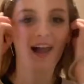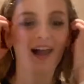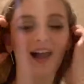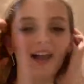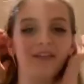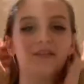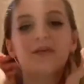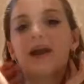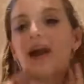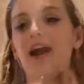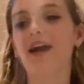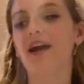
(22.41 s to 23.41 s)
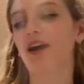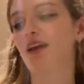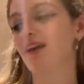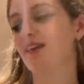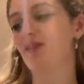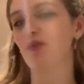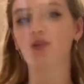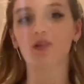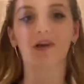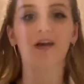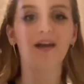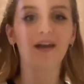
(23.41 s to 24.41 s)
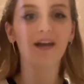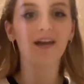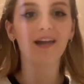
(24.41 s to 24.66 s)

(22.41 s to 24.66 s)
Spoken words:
I talk a lot,